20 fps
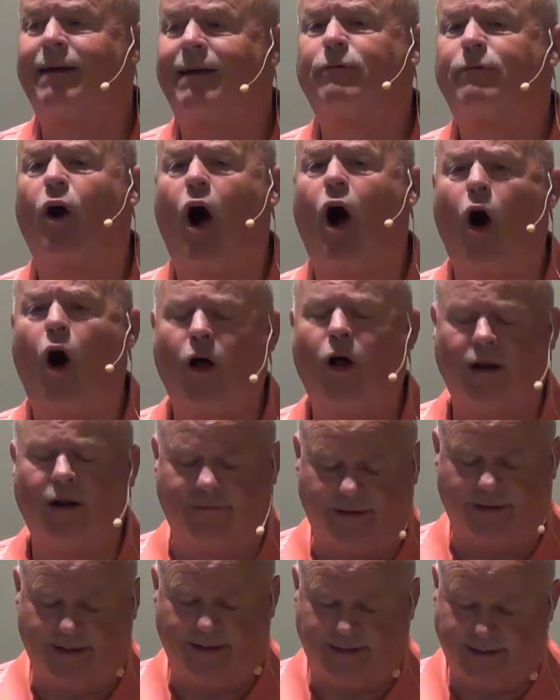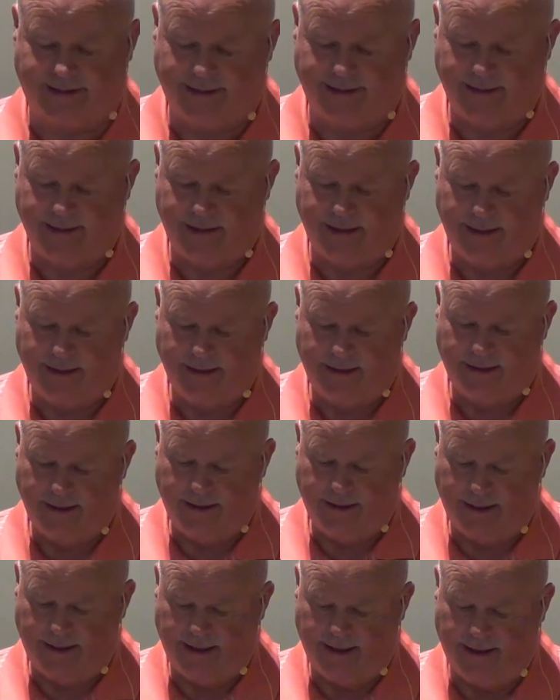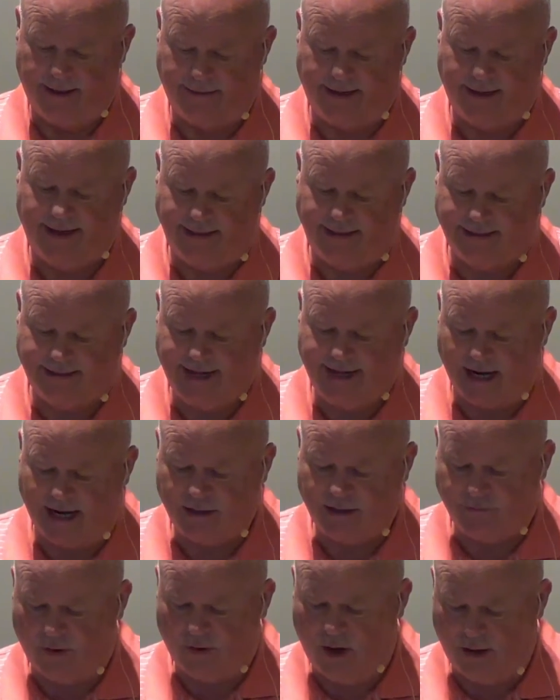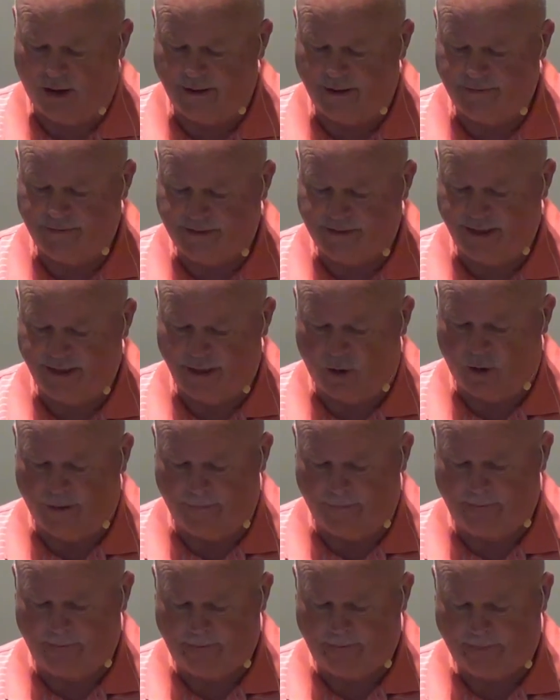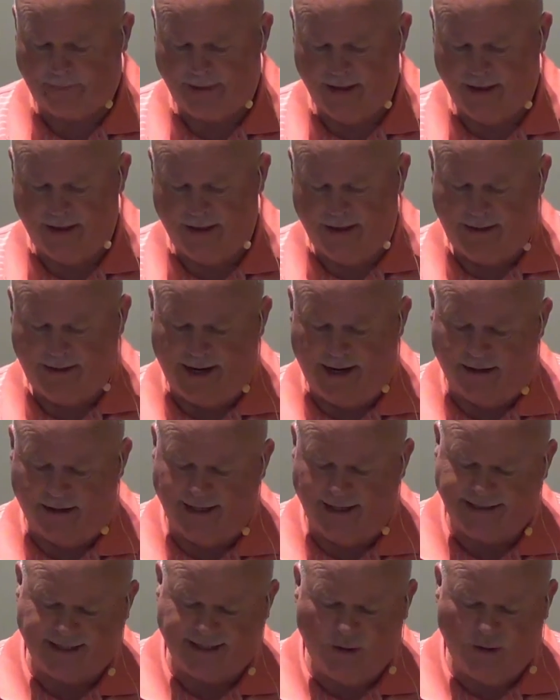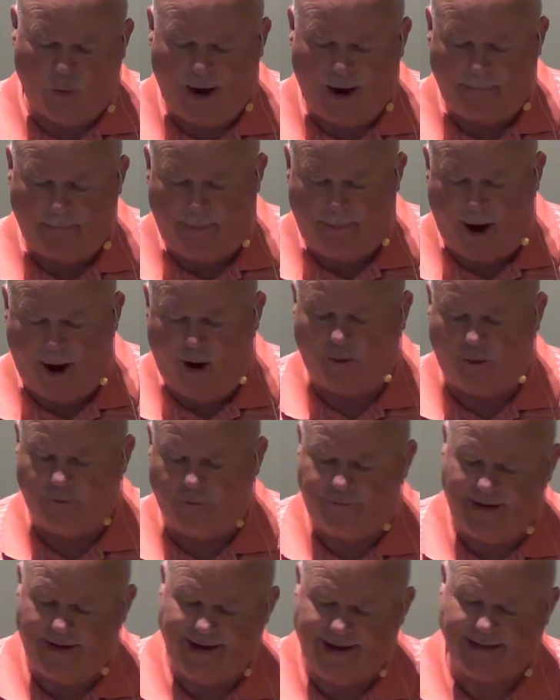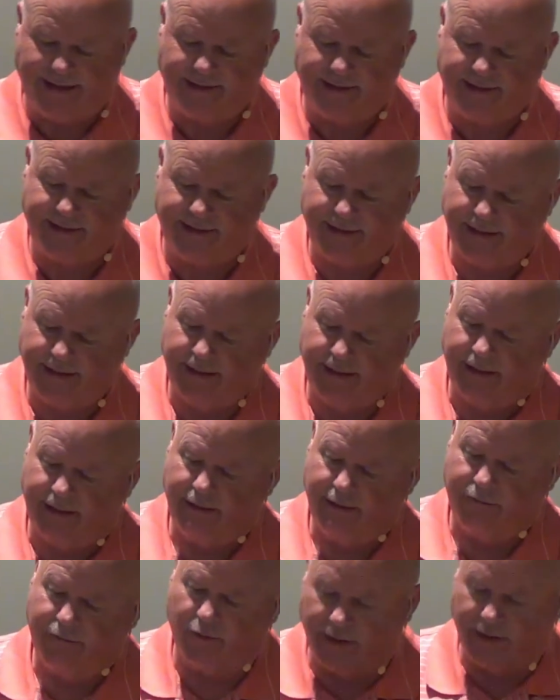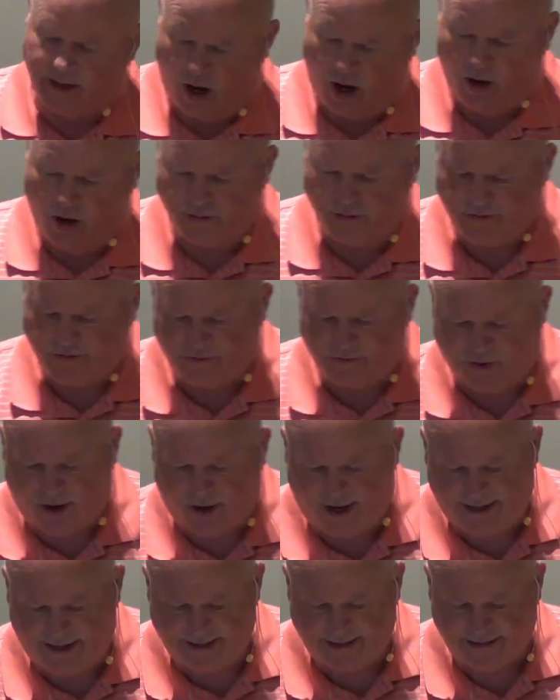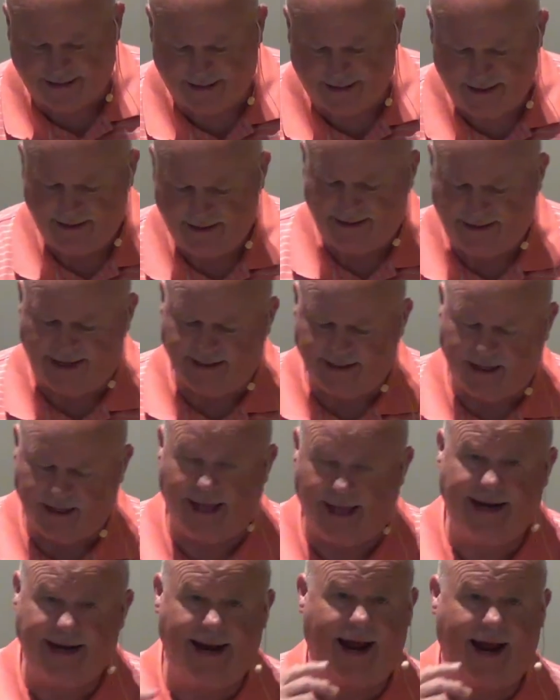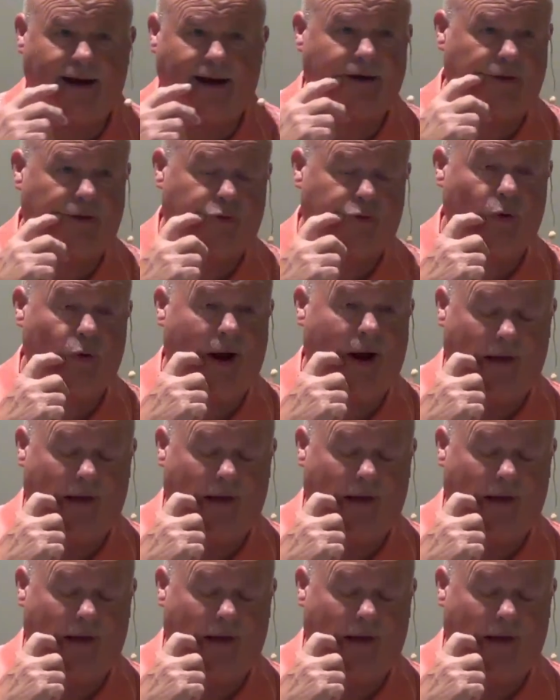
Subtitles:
died for all of us, and that He desires for all of us to know Him. Now listen to what Paul faced for the cause of Christ that is laid out